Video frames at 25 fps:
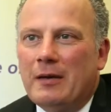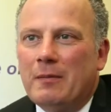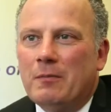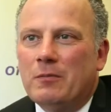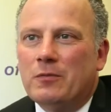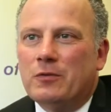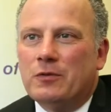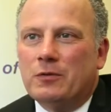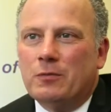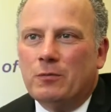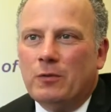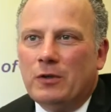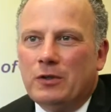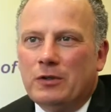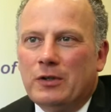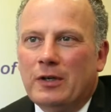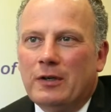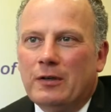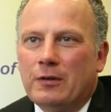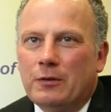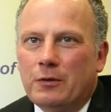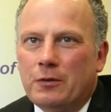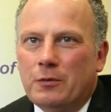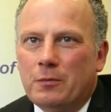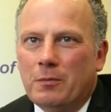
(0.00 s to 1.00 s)
aims, which
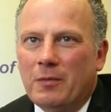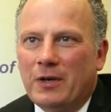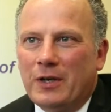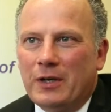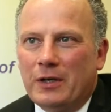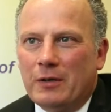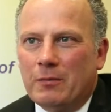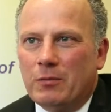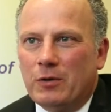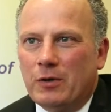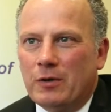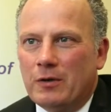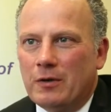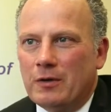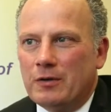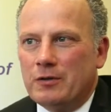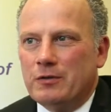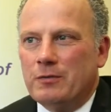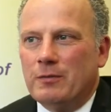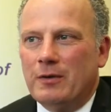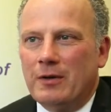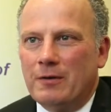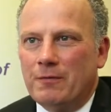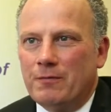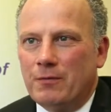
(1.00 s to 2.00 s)
include making
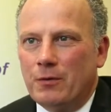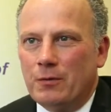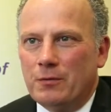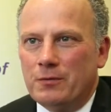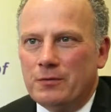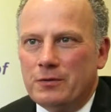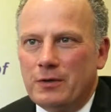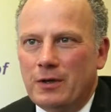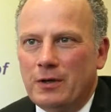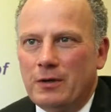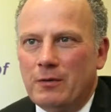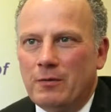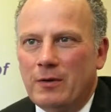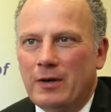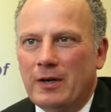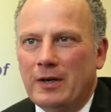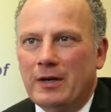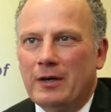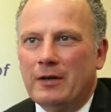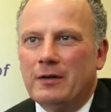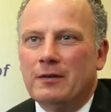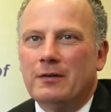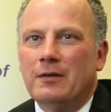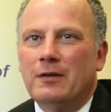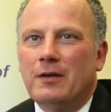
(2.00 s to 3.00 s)
progress around
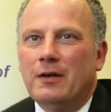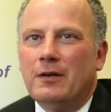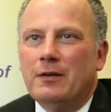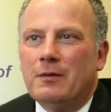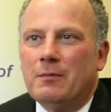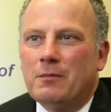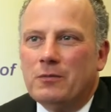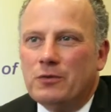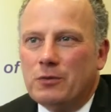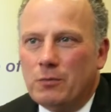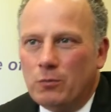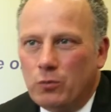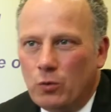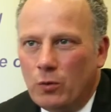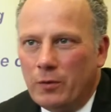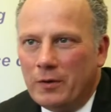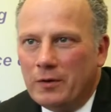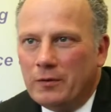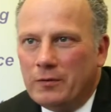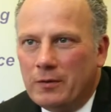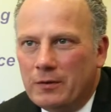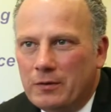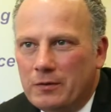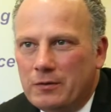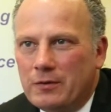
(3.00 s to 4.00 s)
volunteering,
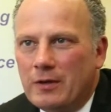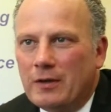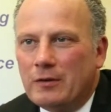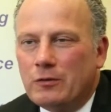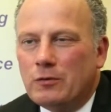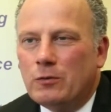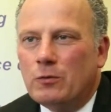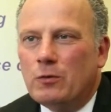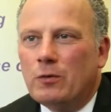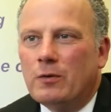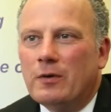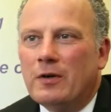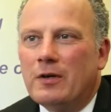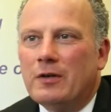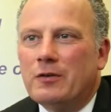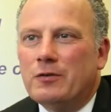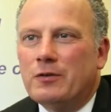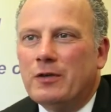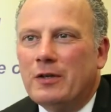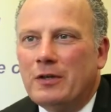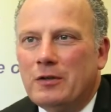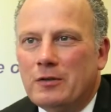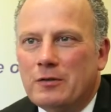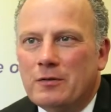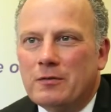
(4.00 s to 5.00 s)
supporting third sector
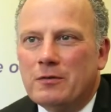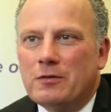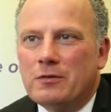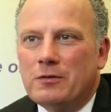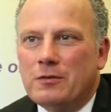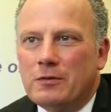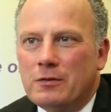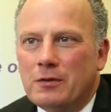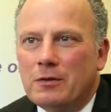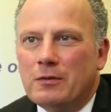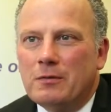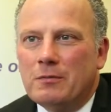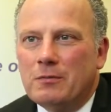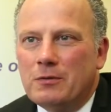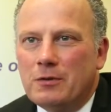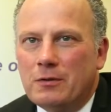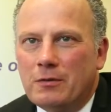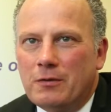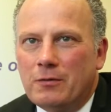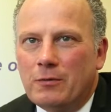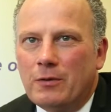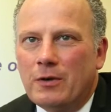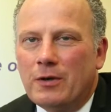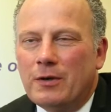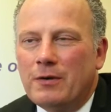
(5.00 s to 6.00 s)
organisations to
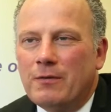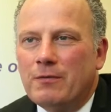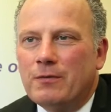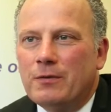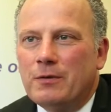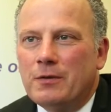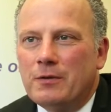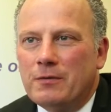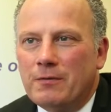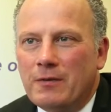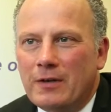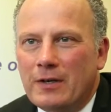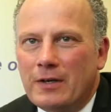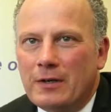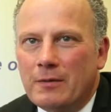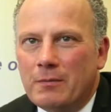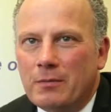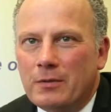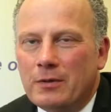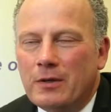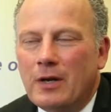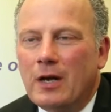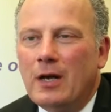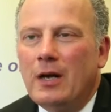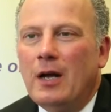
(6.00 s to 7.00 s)
thrive and
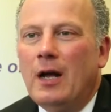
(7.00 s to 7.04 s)
develop.